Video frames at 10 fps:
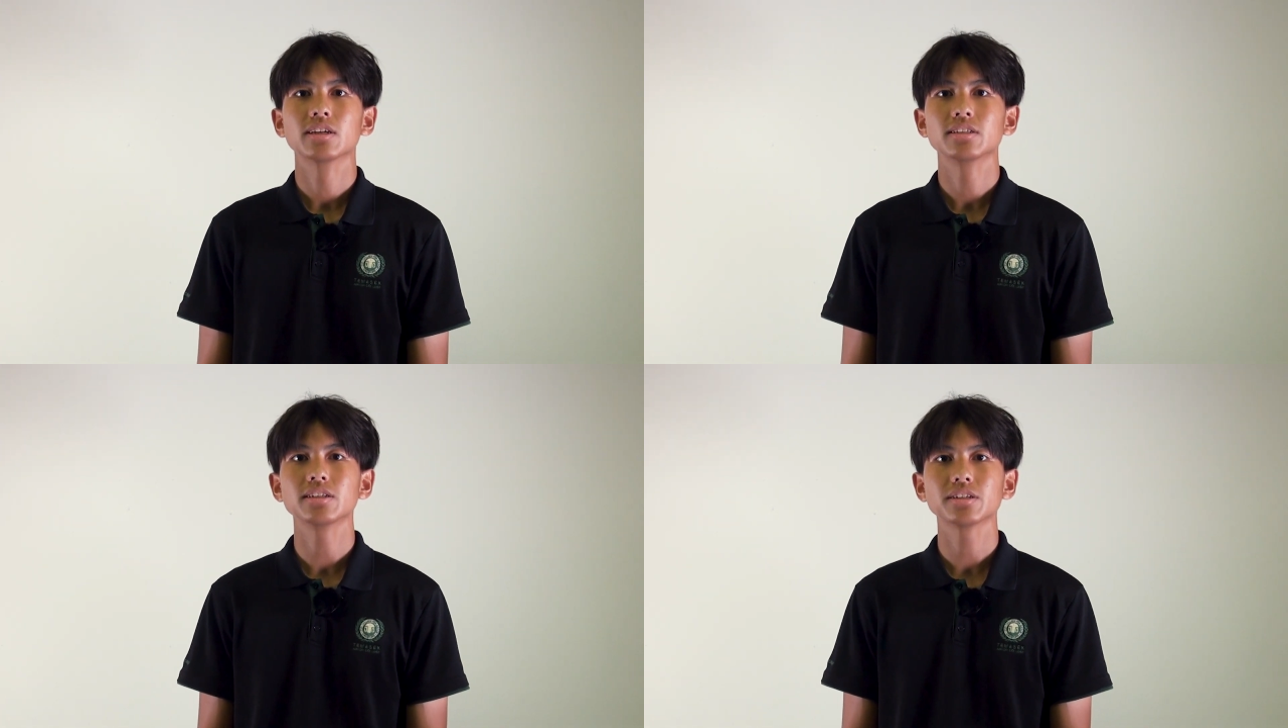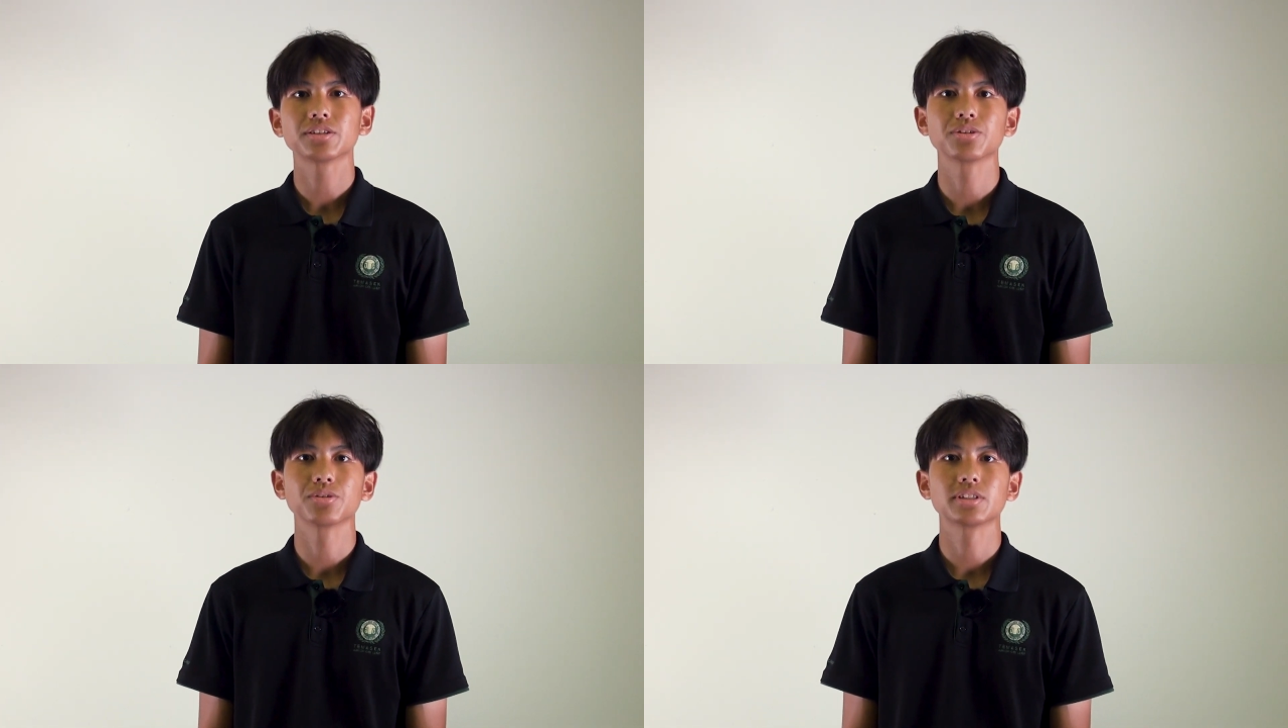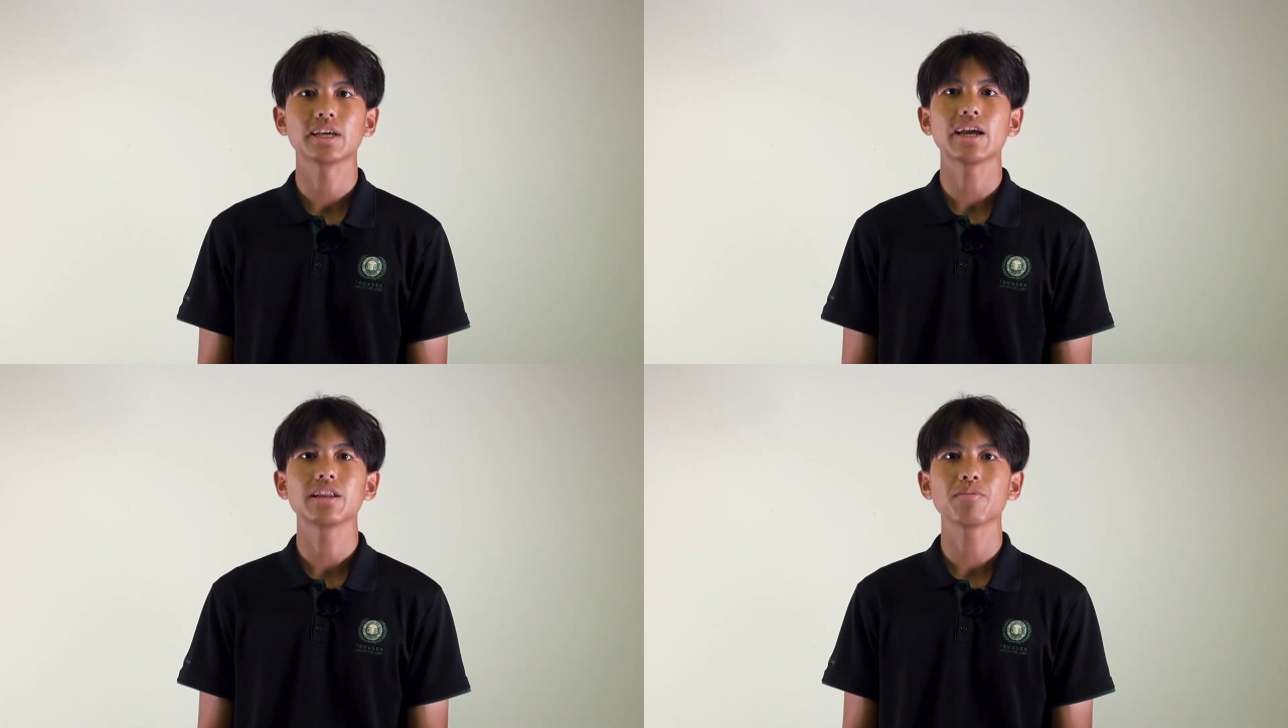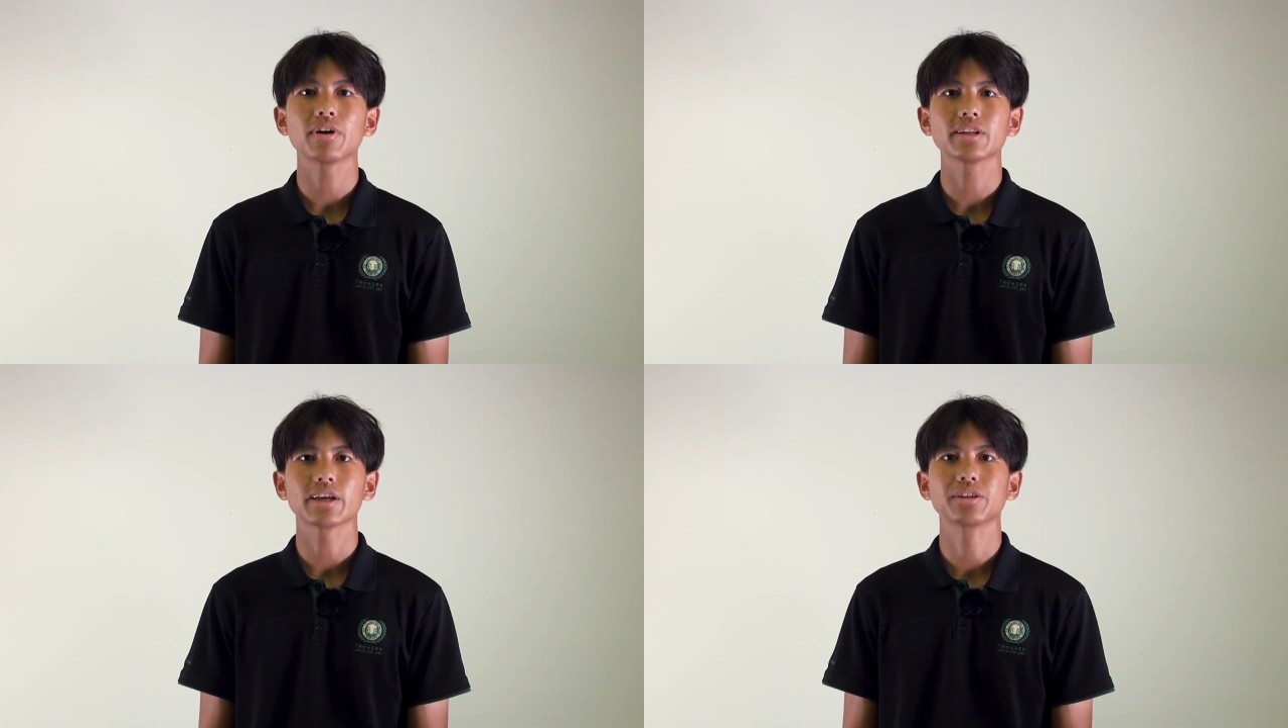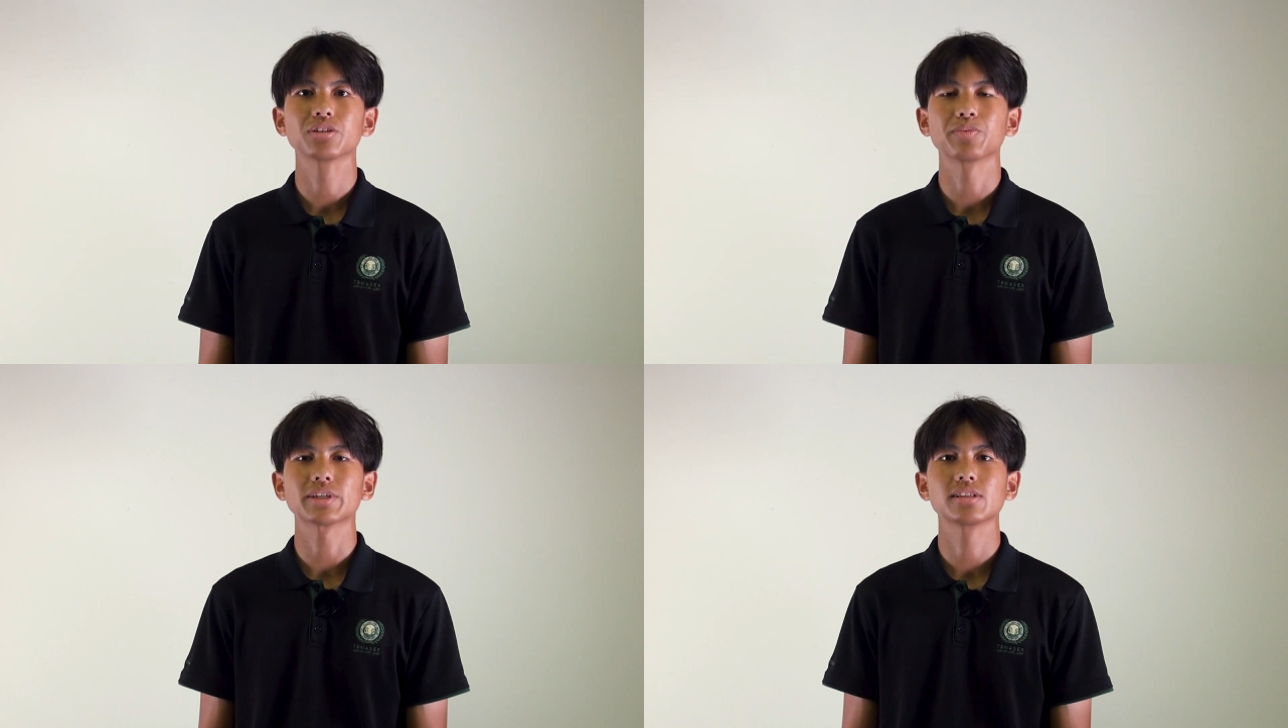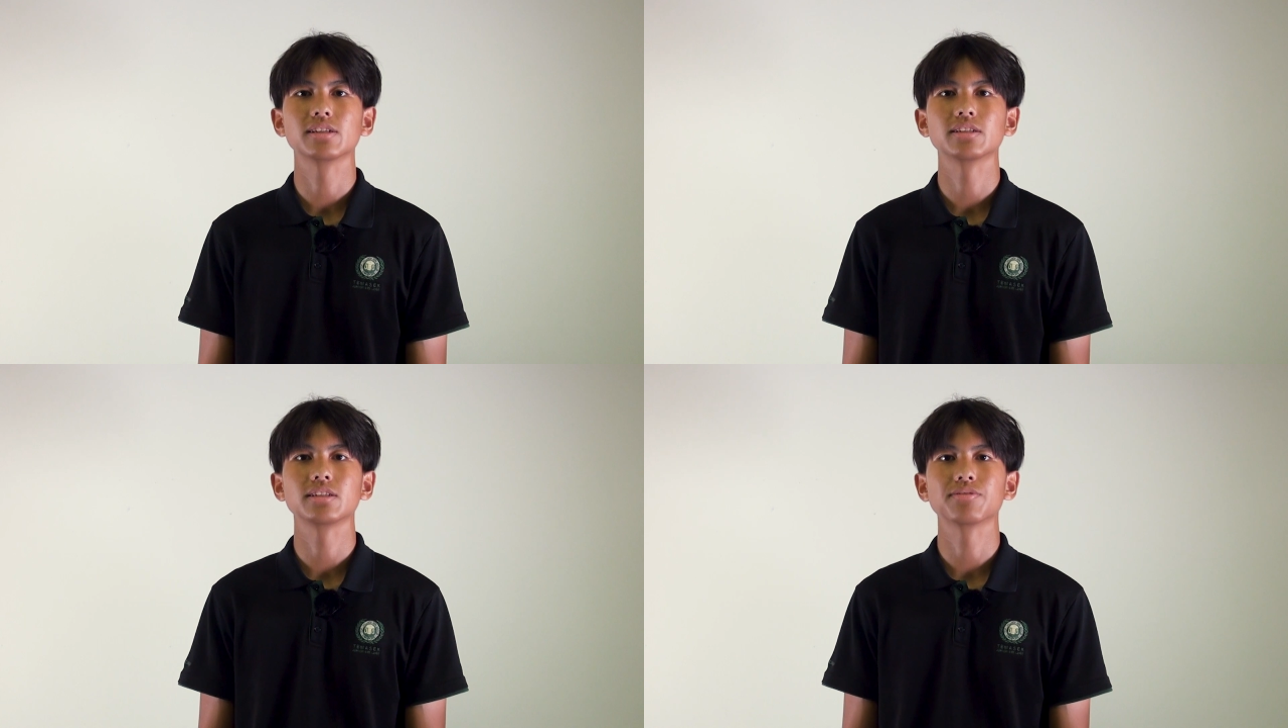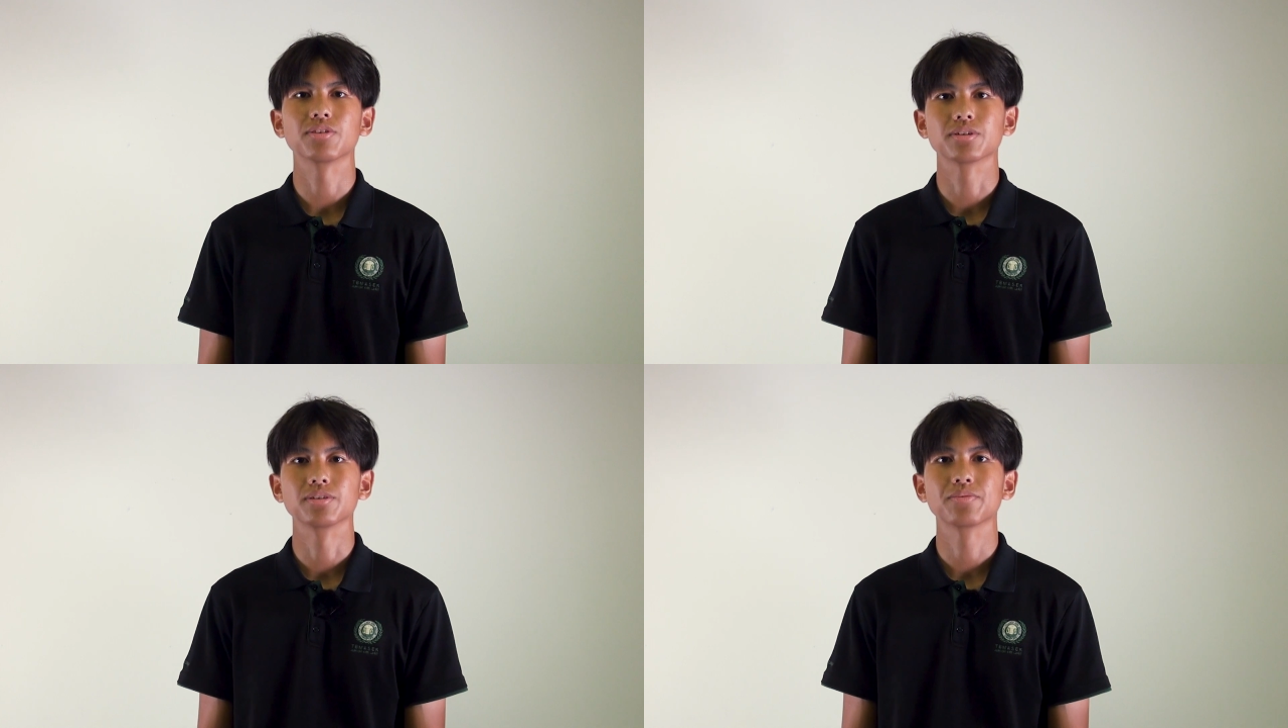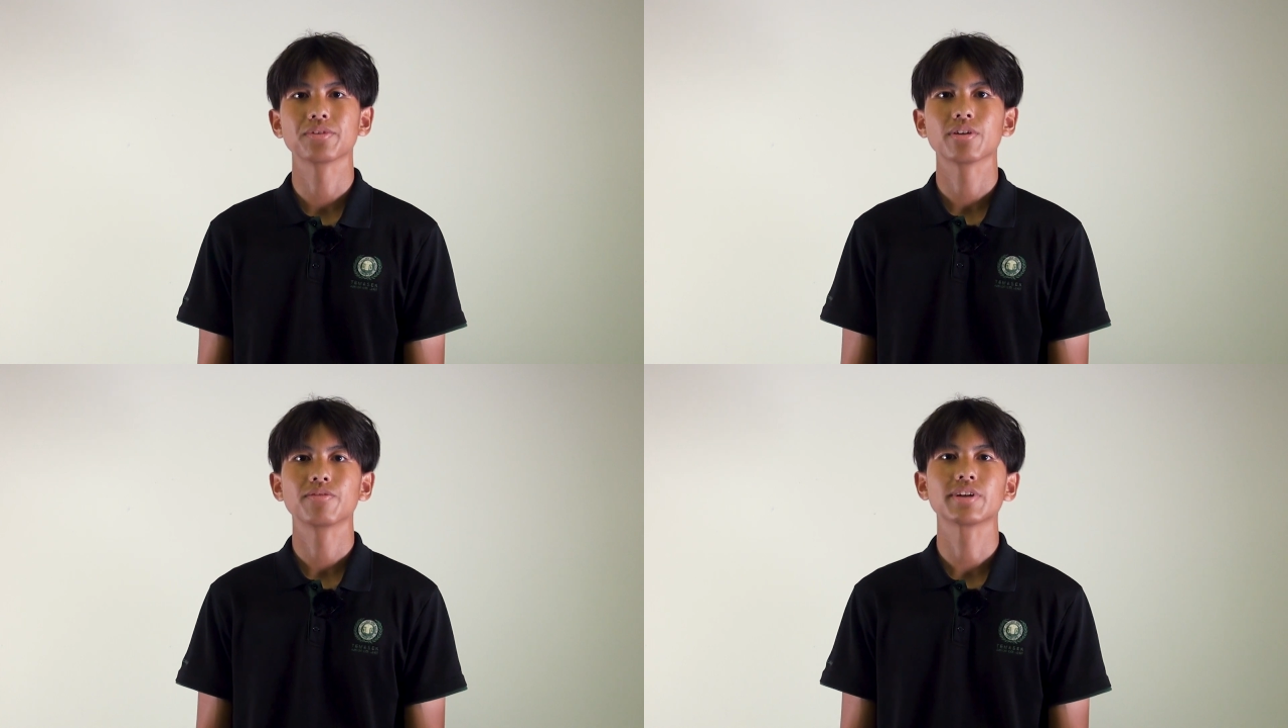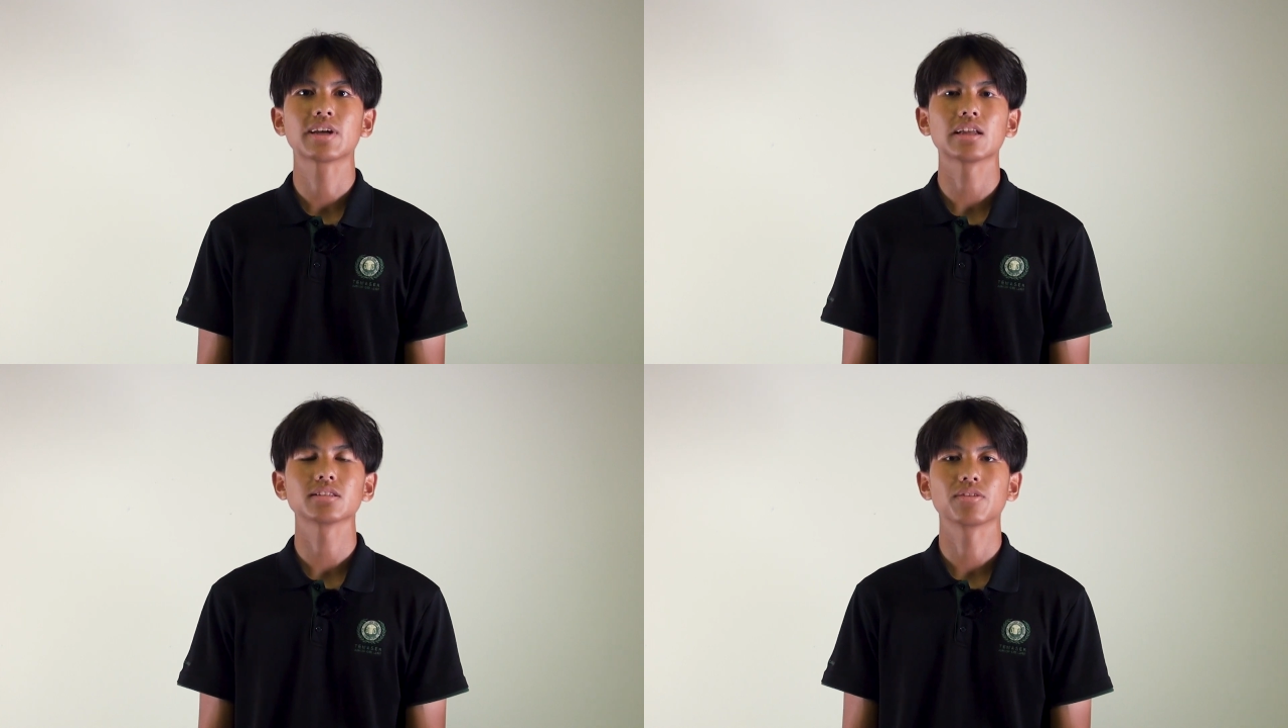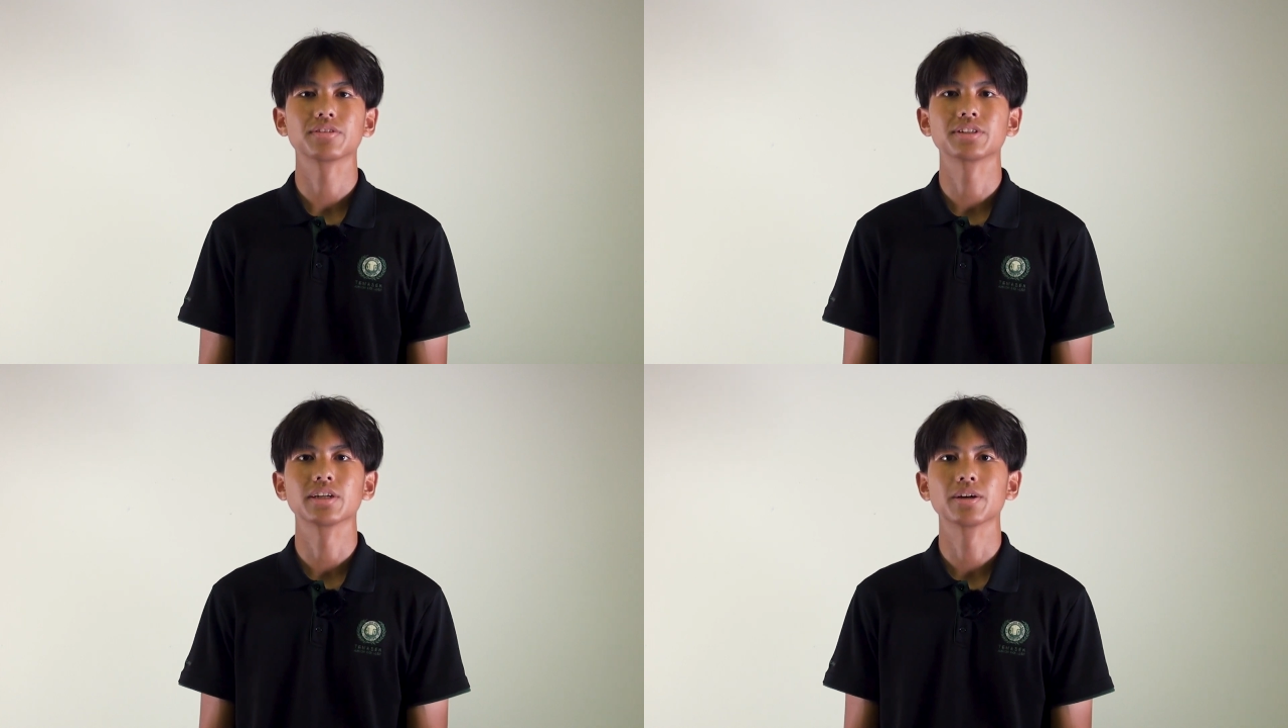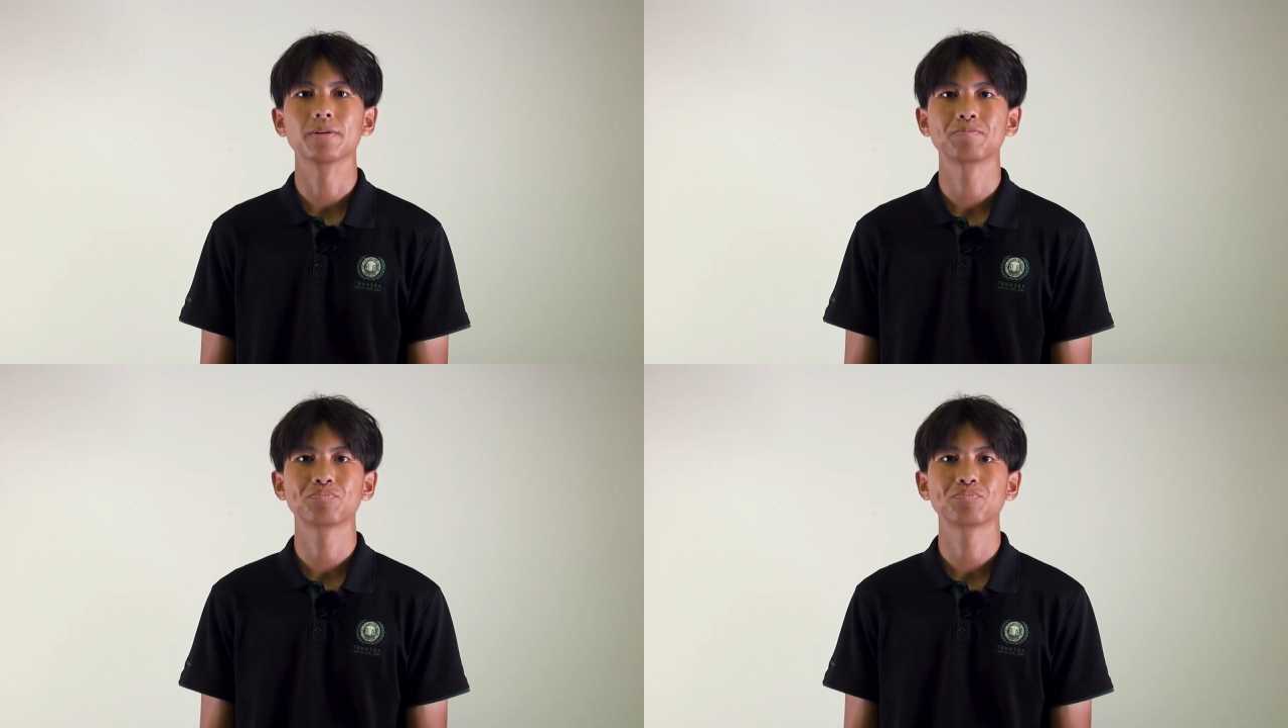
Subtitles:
This just shows that anyone can use masculinity for good, regardless of their gender.